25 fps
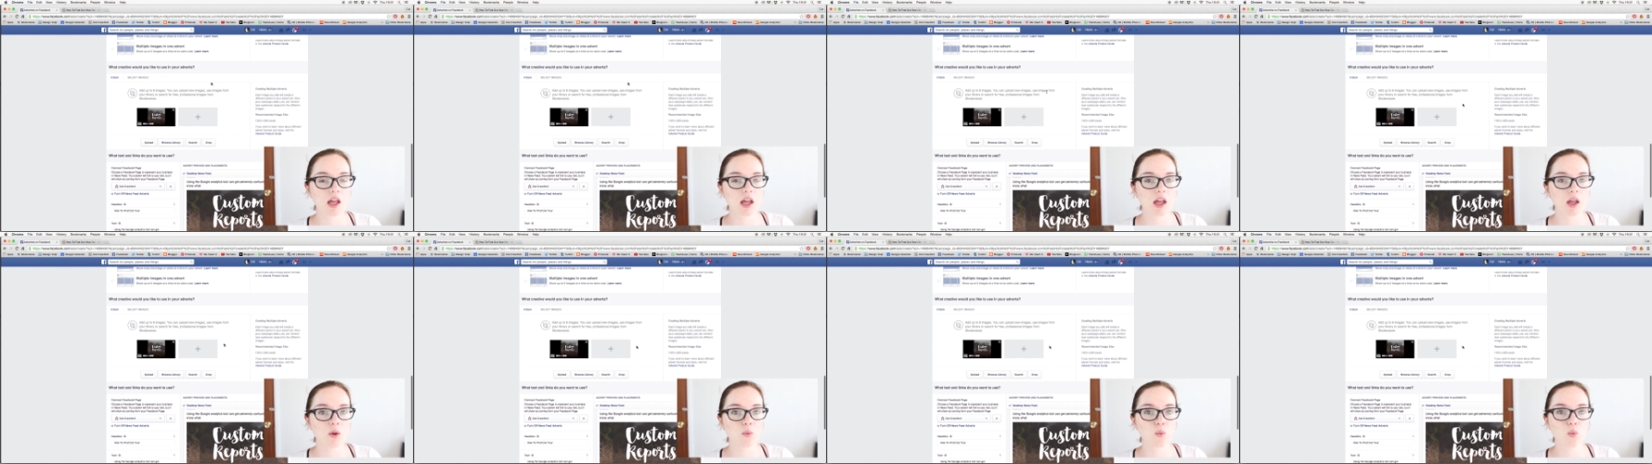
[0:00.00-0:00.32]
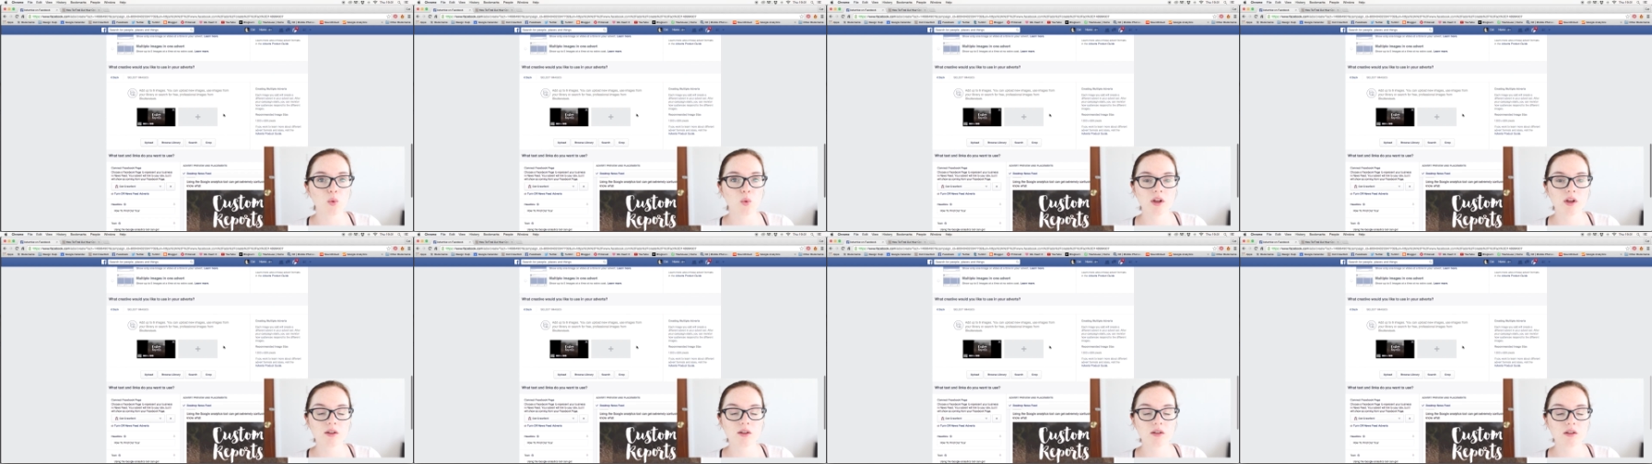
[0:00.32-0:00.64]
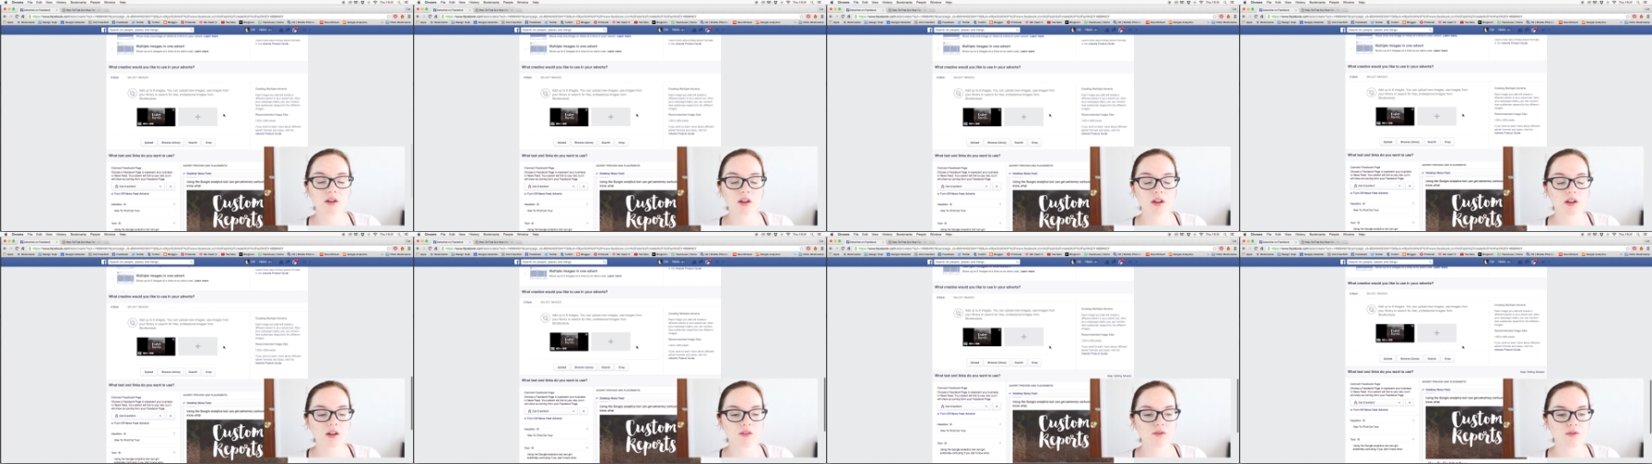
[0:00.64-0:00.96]
It
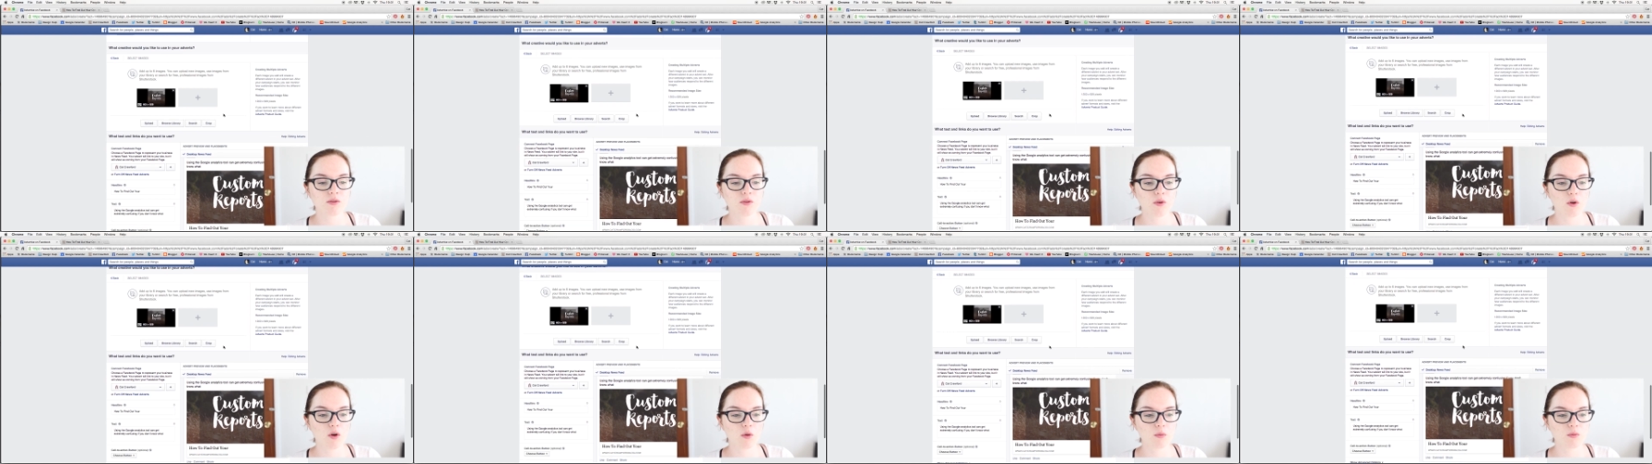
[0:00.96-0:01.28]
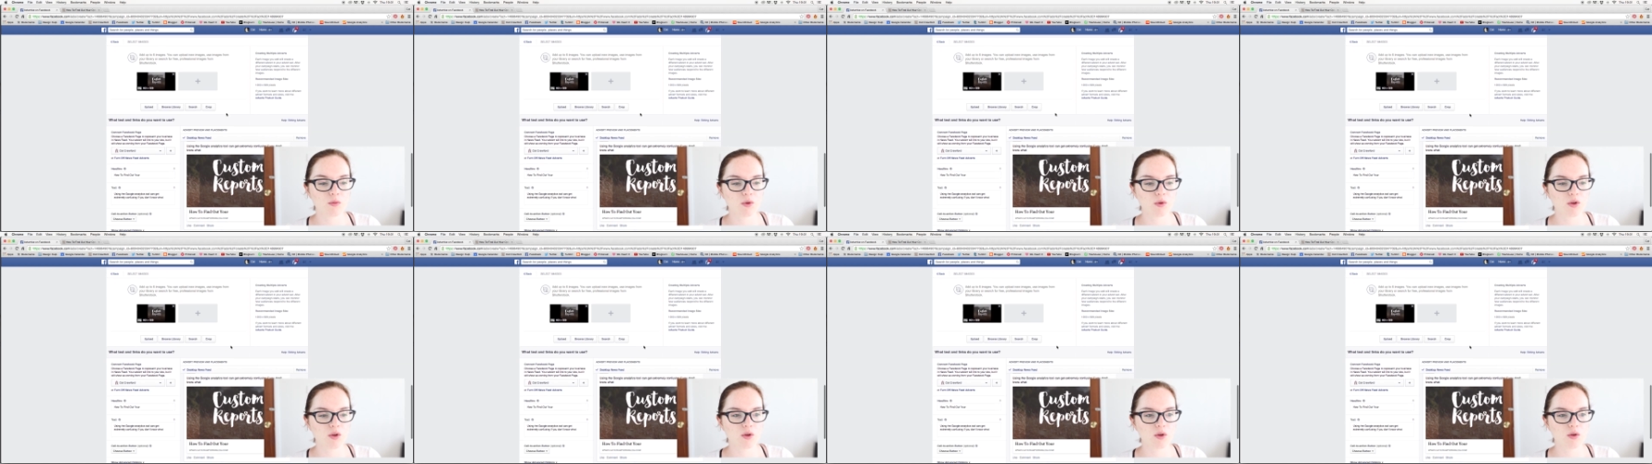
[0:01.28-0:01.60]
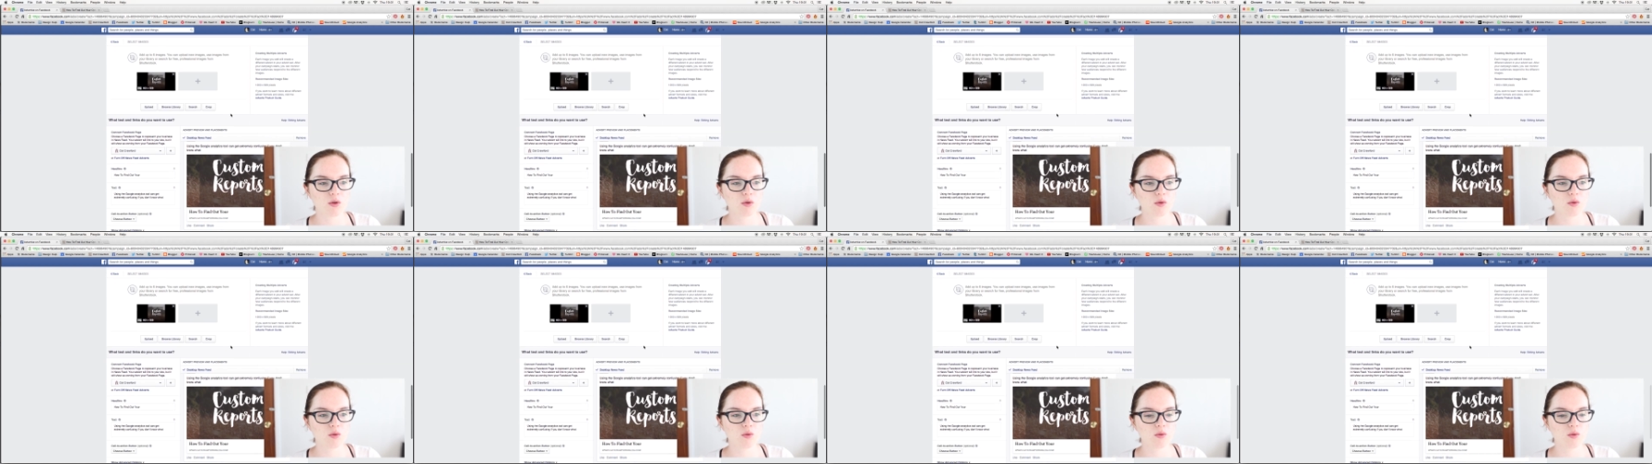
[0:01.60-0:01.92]
will inform
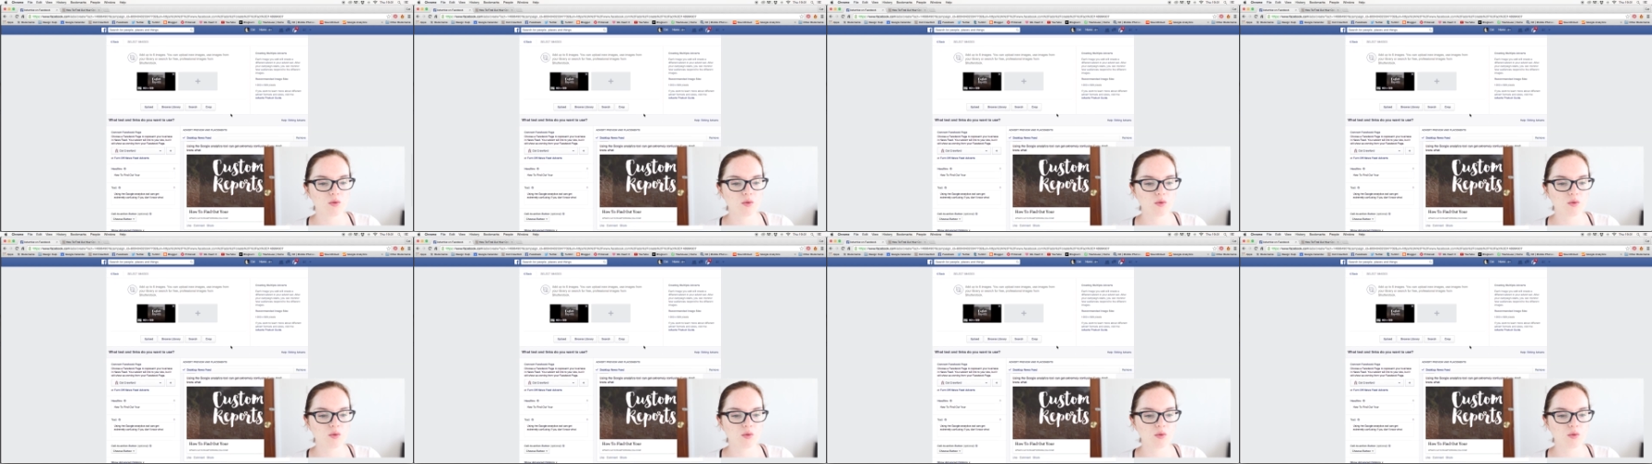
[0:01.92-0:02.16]
you